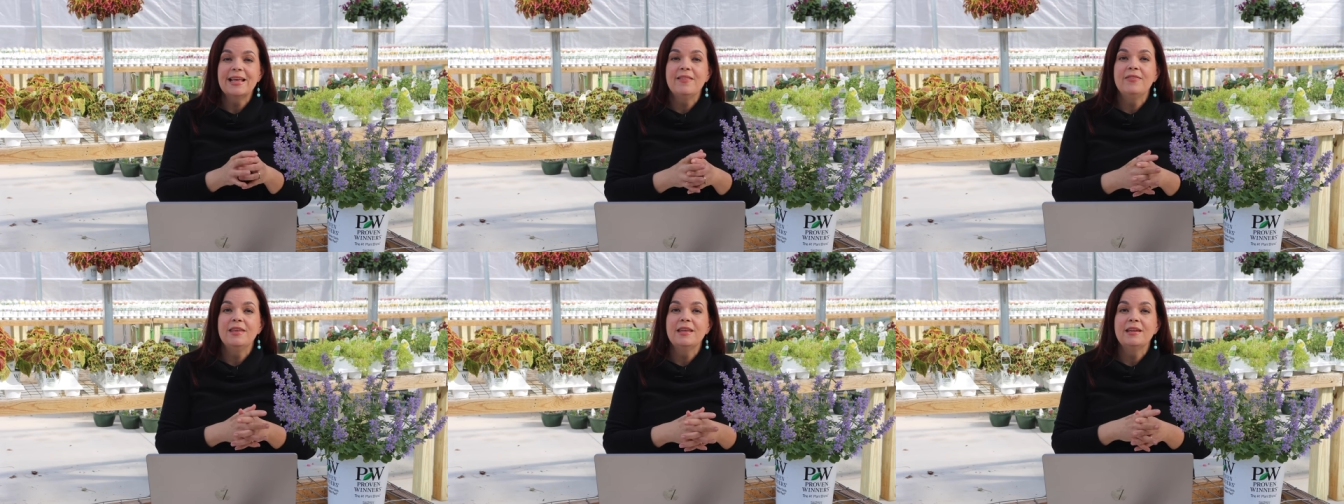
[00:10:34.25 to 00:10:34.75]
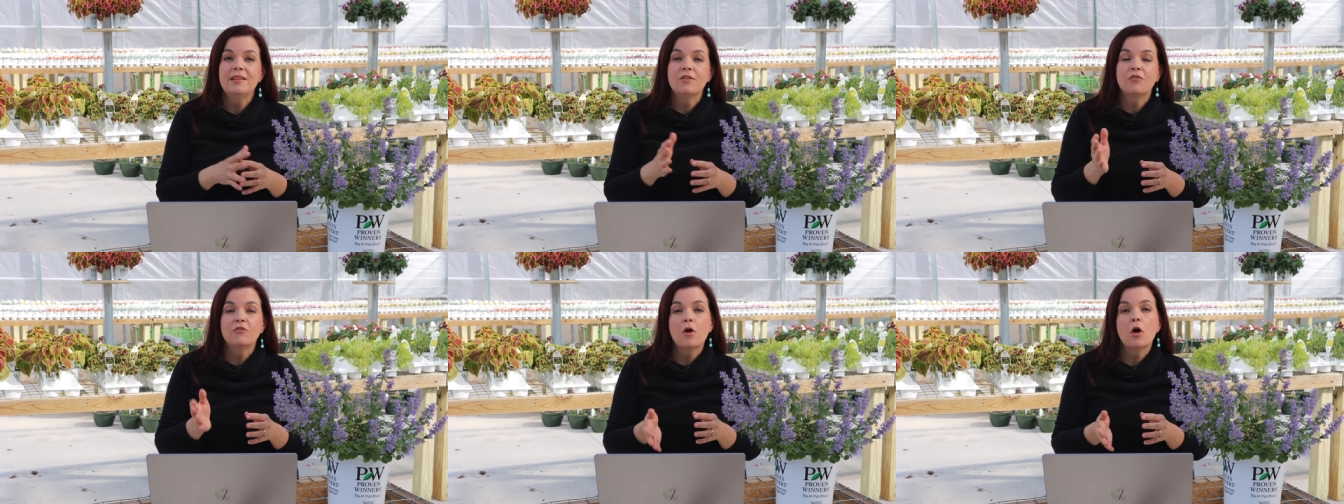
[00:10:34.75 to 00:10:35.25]
And then in the
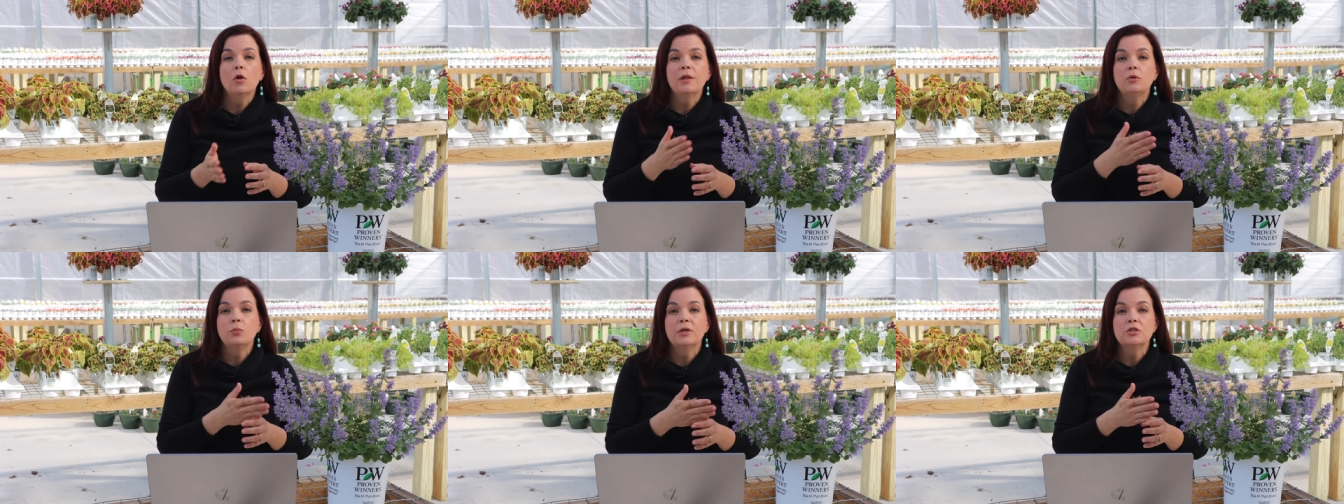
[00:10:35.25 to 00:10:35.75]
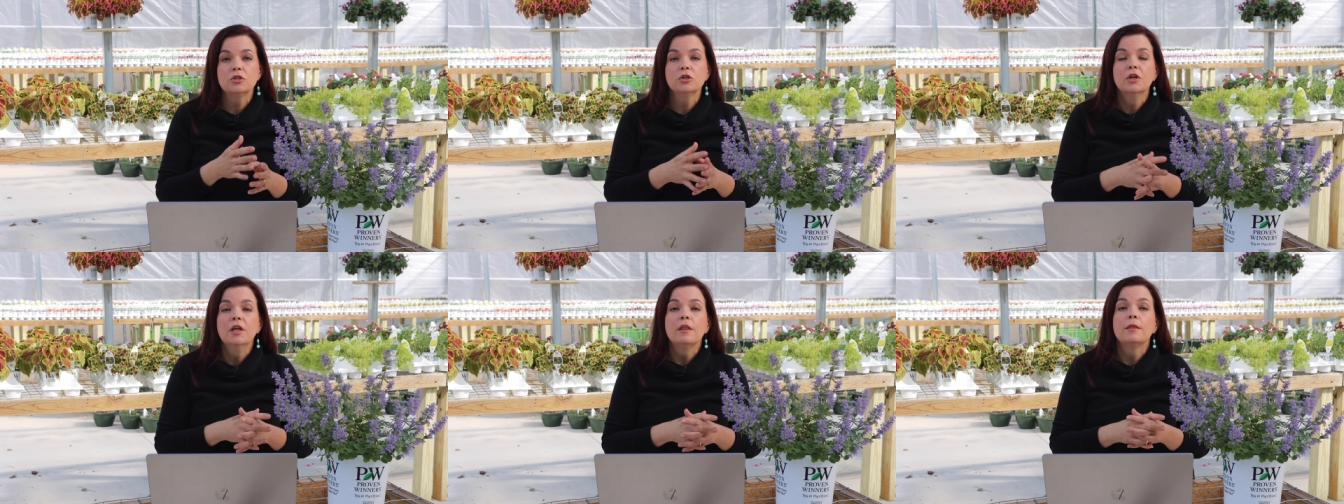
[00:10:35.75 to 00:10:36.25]
fall and winter,